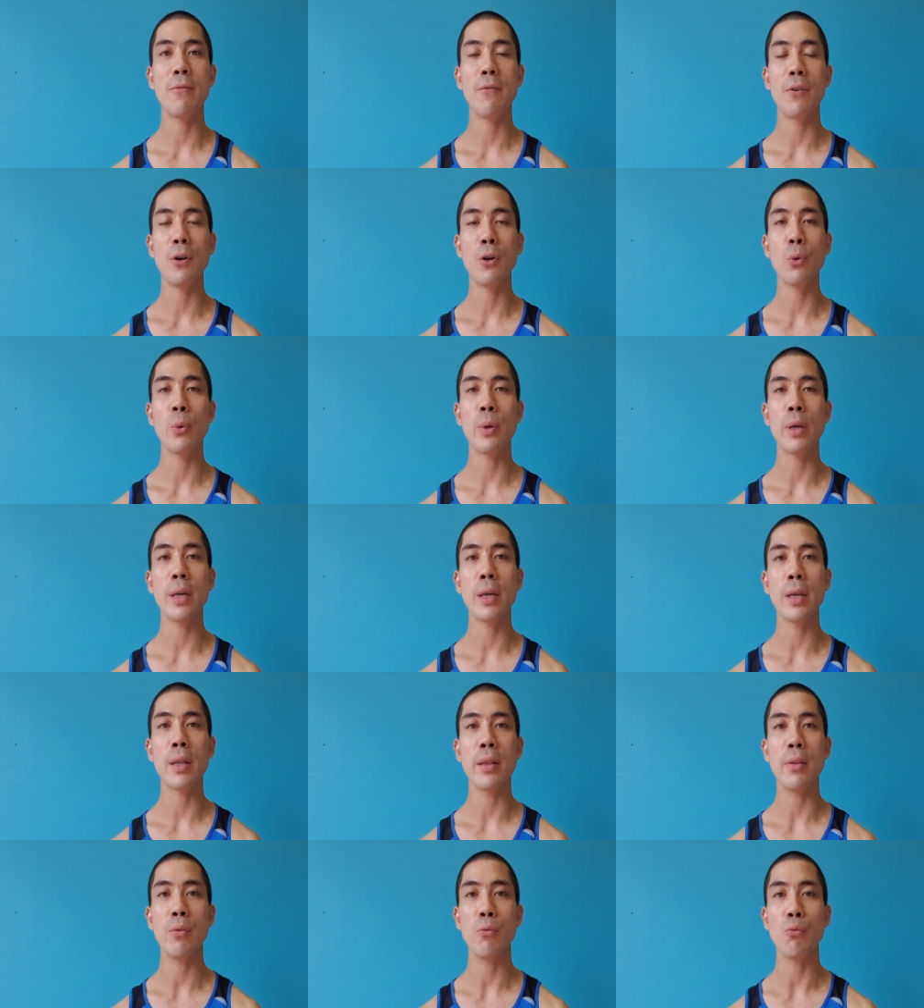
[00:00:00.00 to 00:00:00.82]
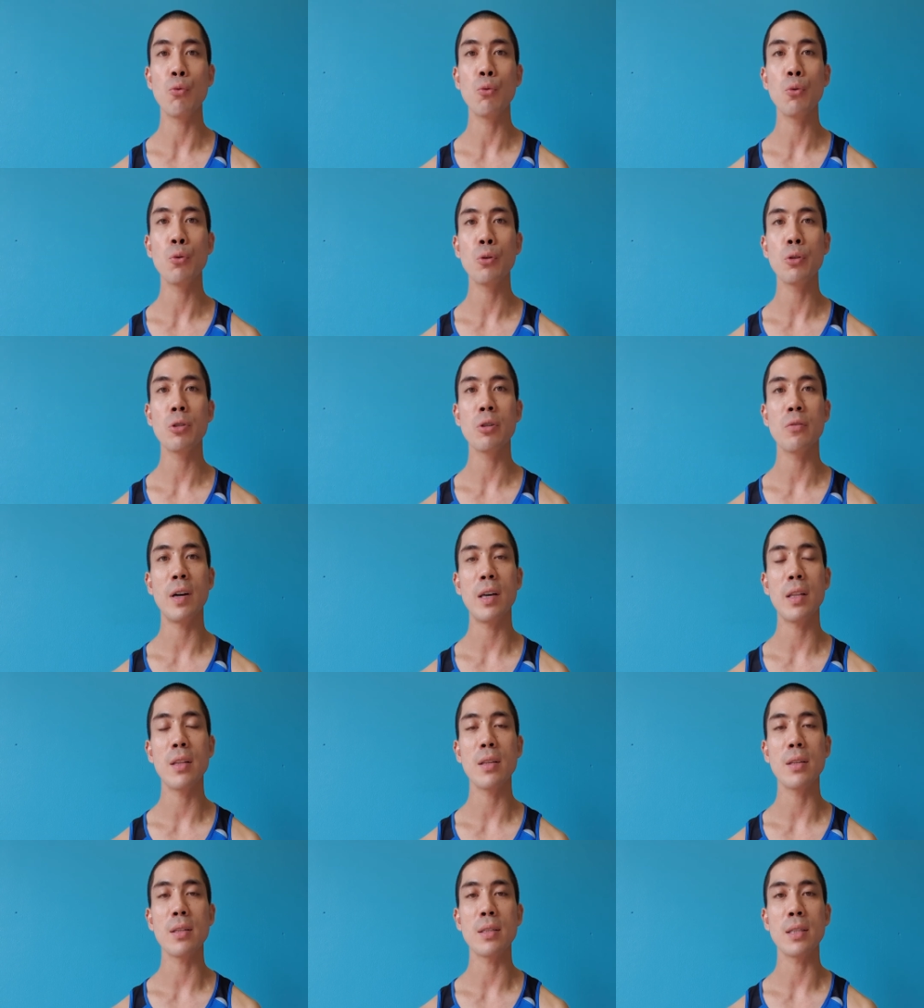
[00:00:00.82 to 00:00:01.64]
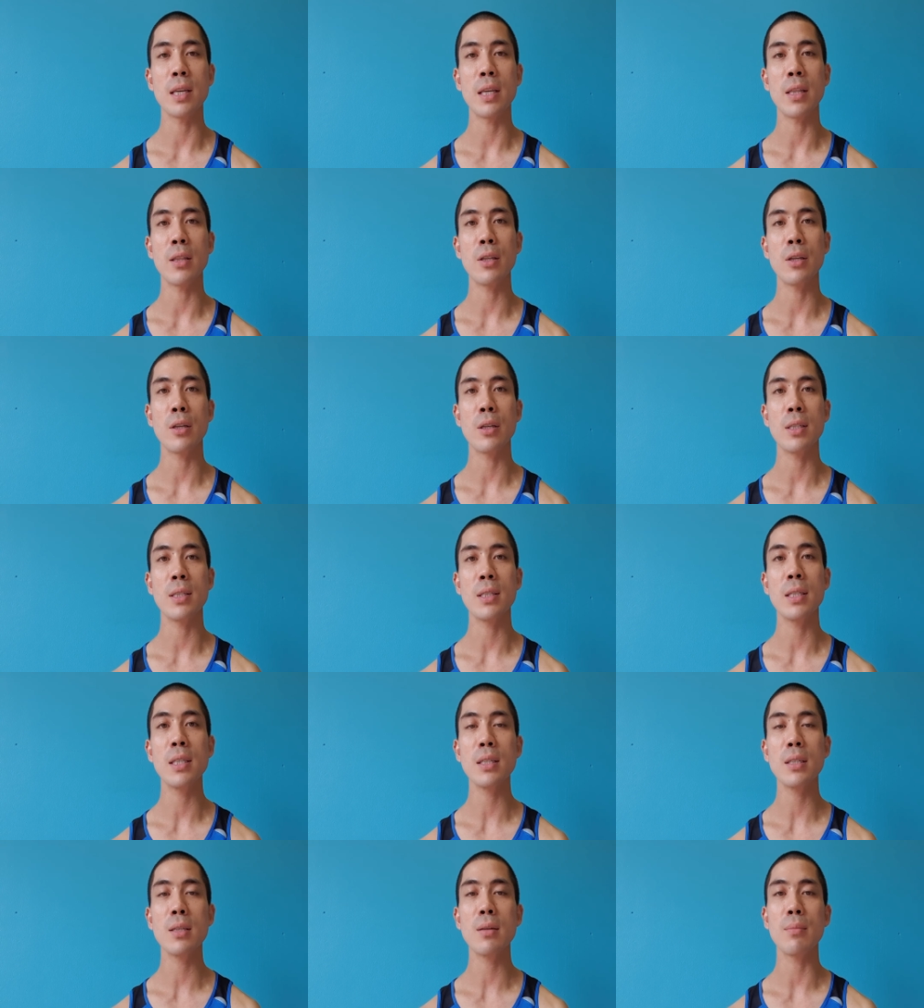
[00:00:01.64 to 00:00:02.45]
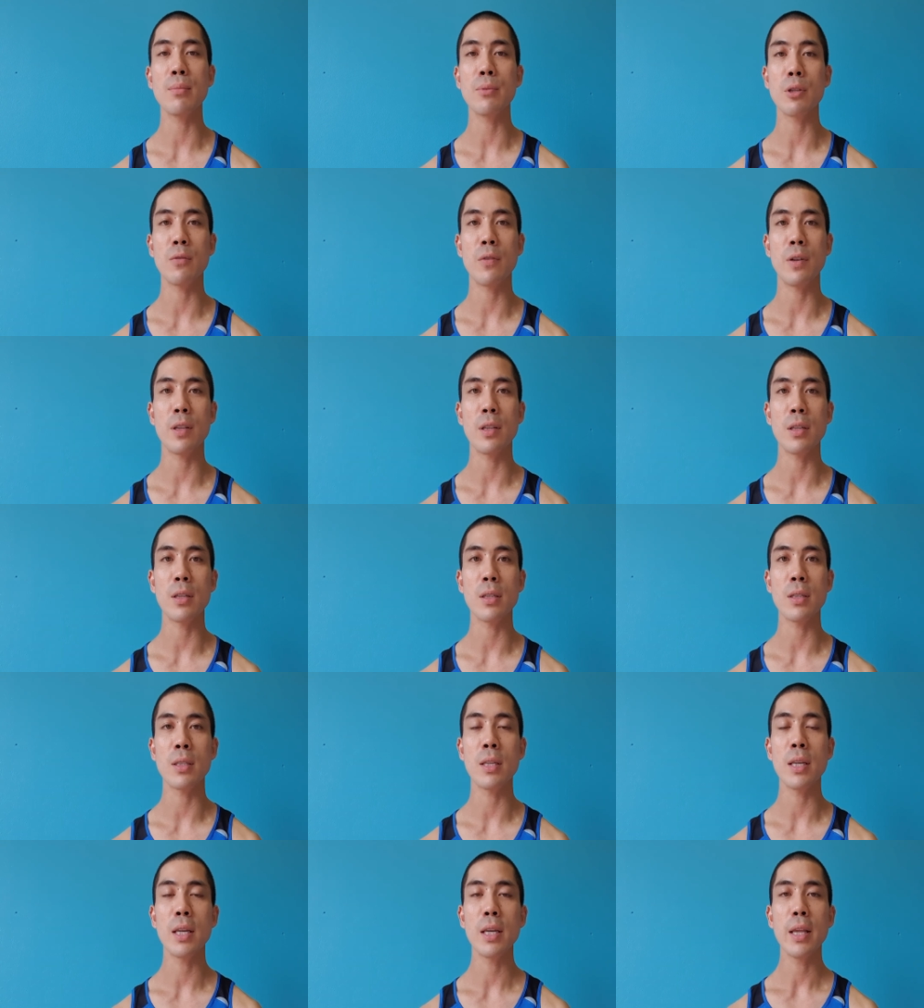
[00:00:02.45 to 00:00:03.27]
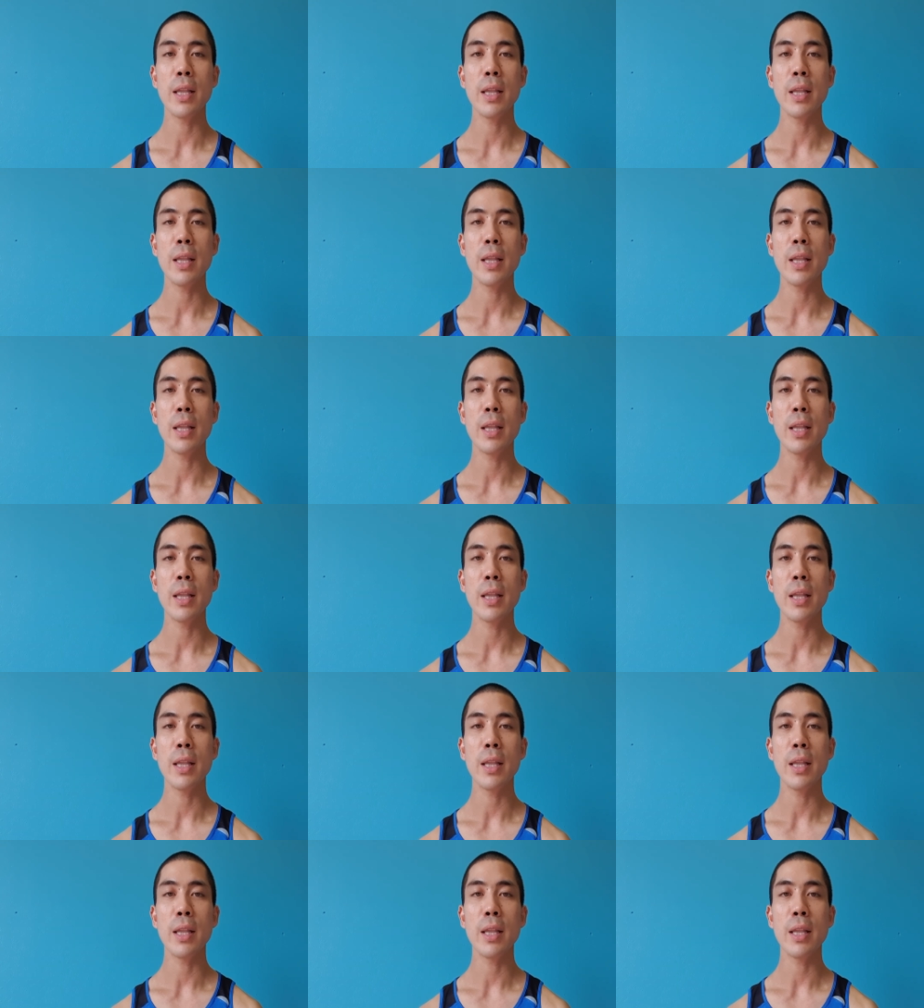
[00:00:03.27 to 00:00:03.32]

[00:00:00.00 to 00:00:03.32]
following the rules of others and the systems of others,